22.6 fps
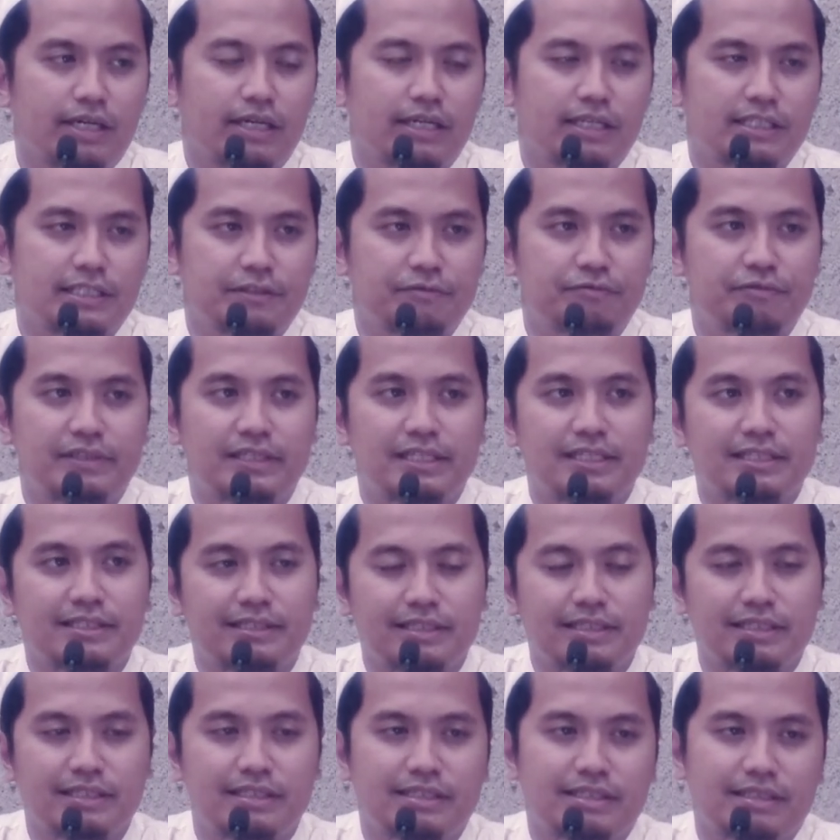
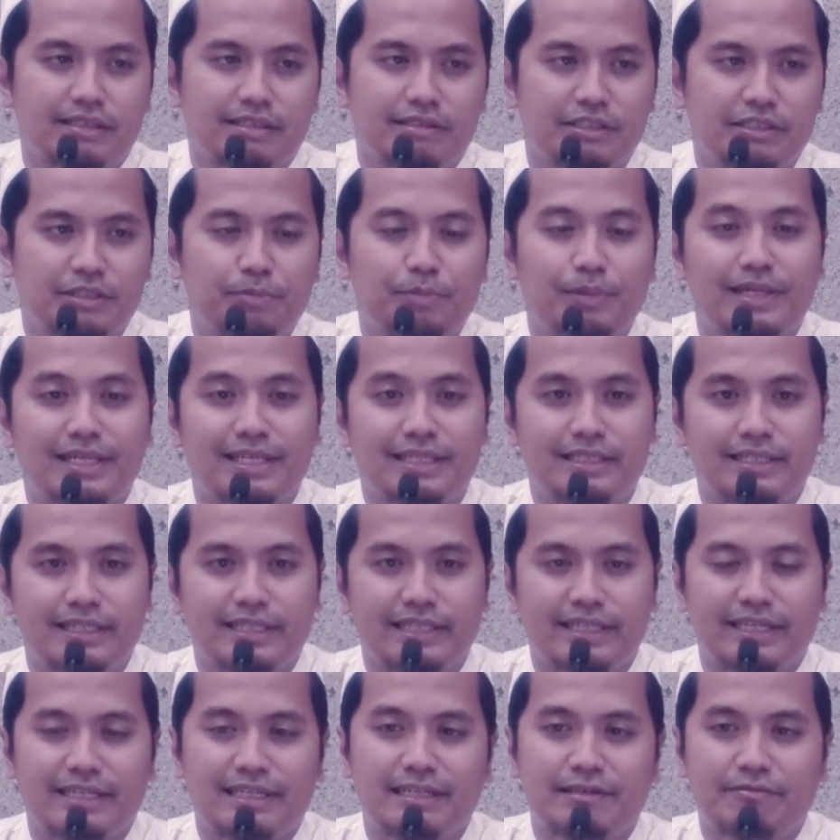difficulties
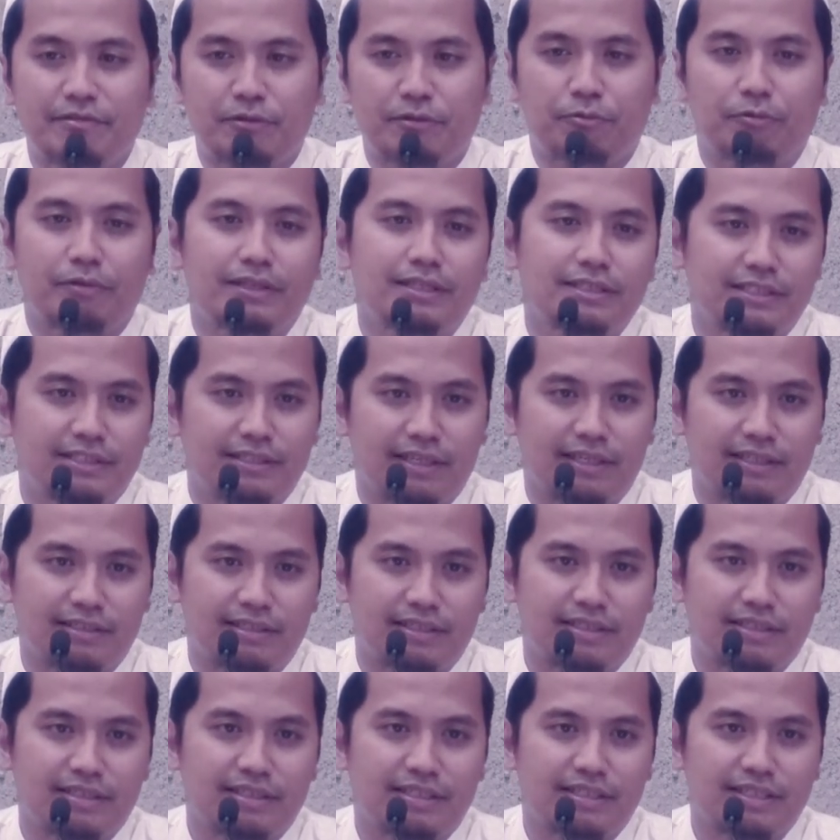assimilating and living with each other.
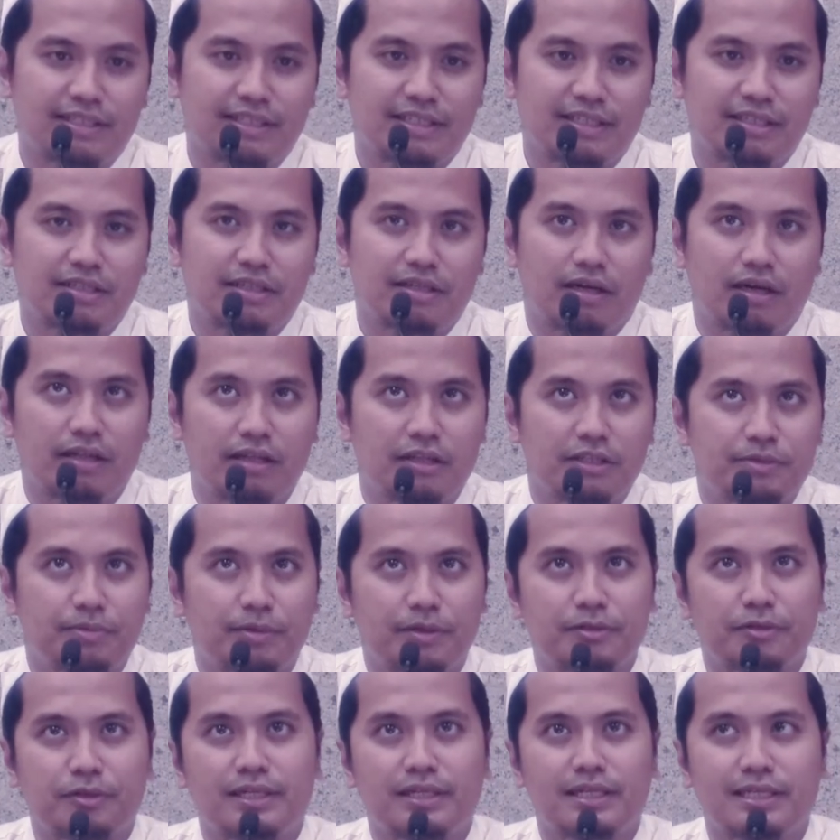Allah
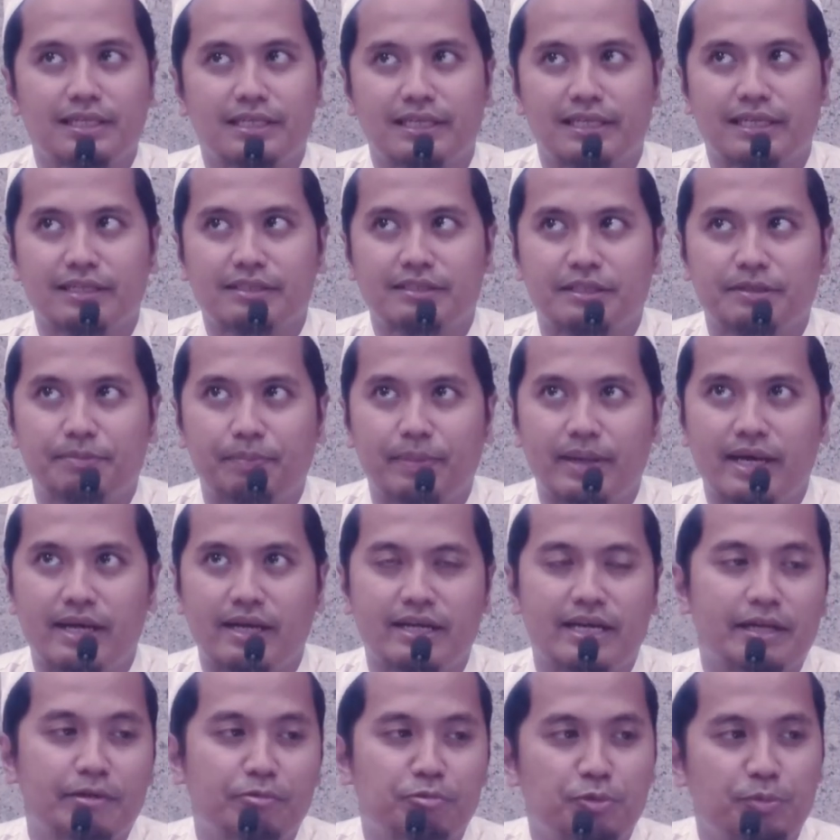subhanahu wa ta'ala created man
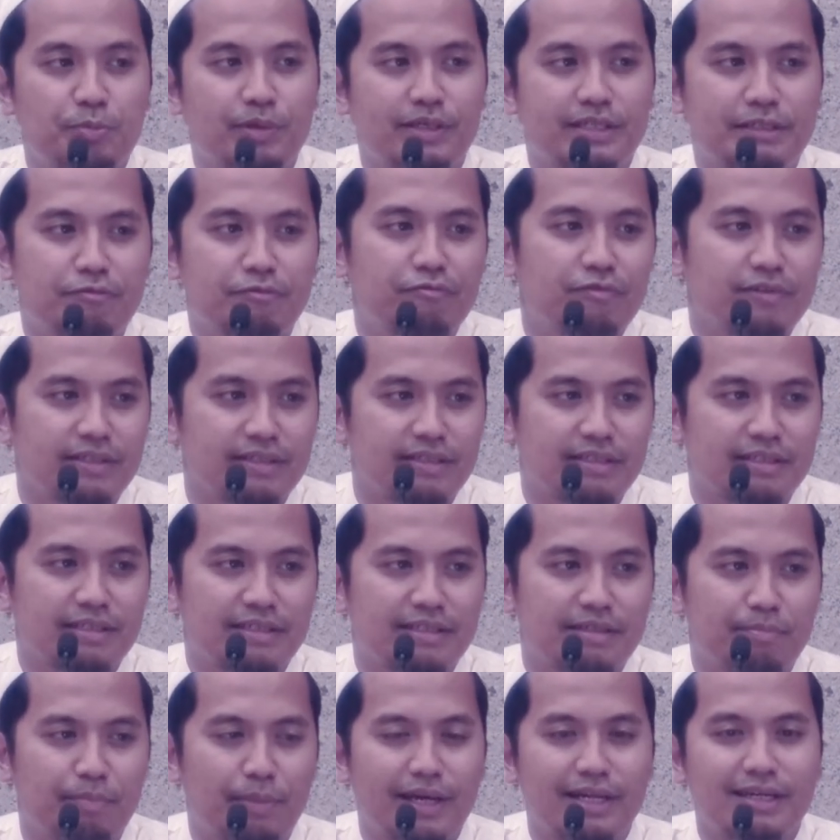and woman different.
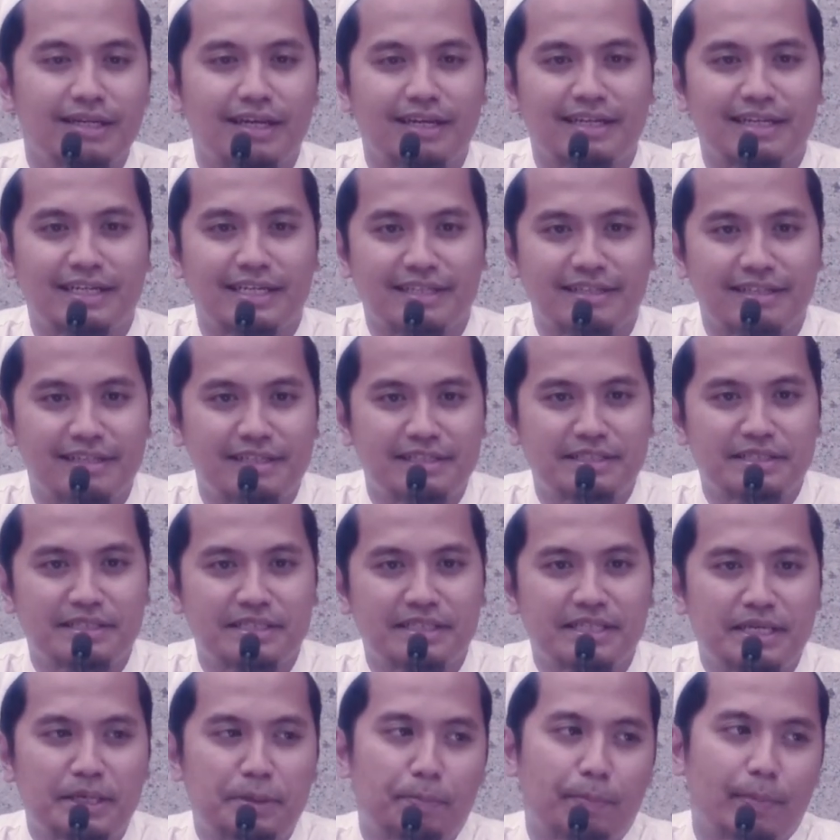Men are like this,
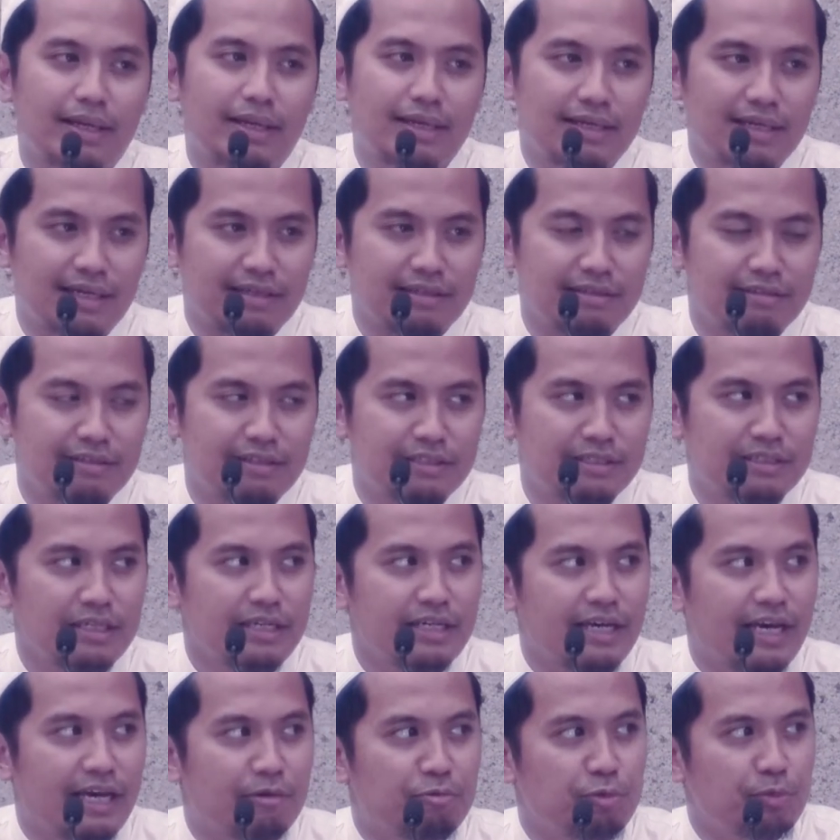men like this,
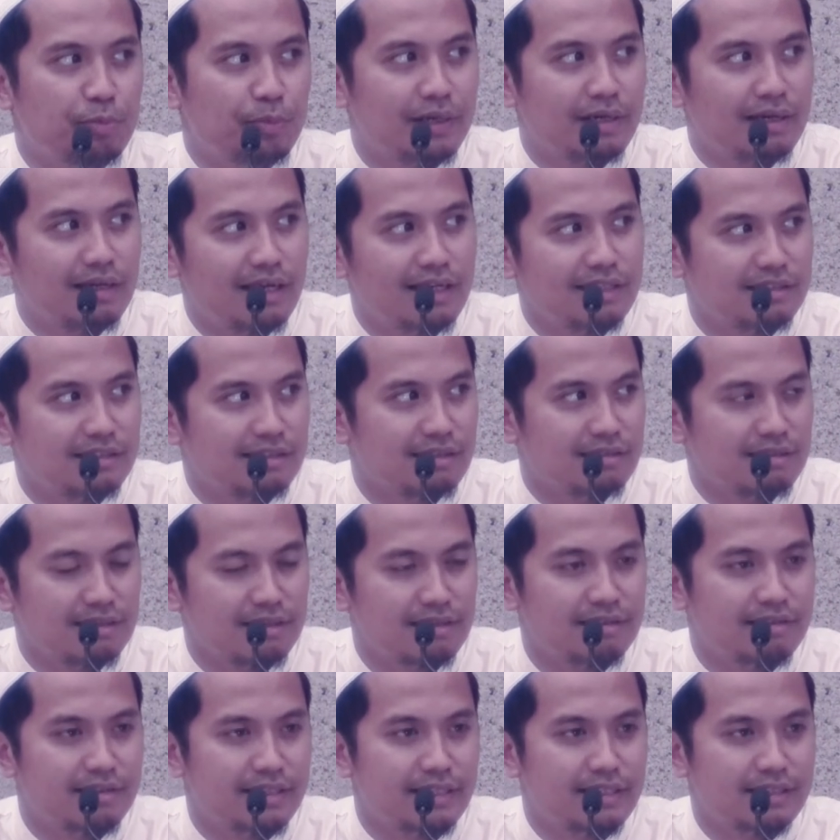and women like certain
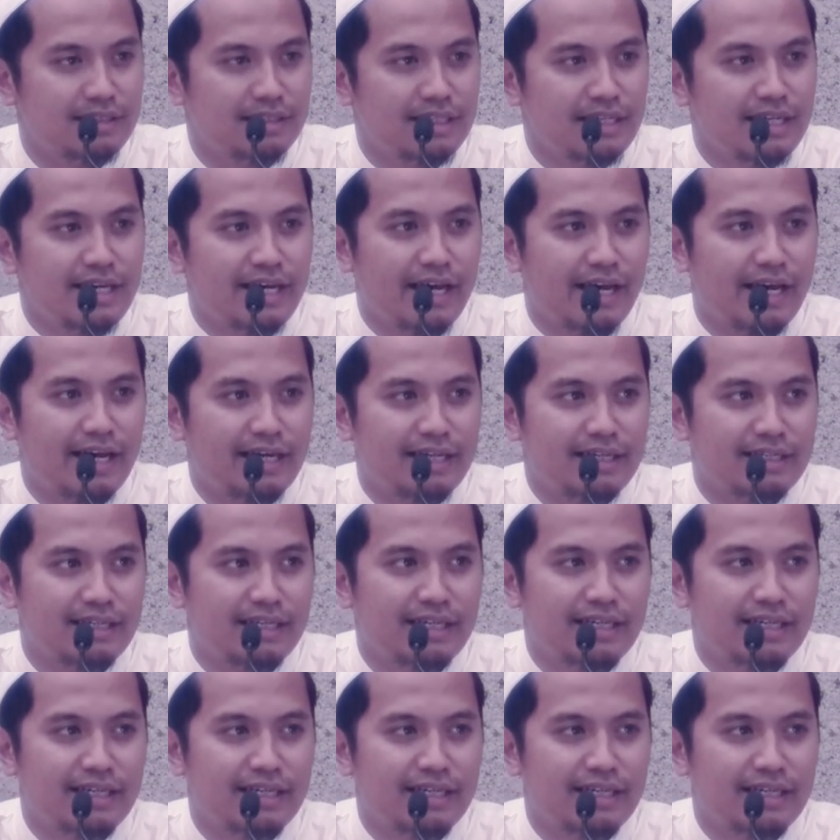things, and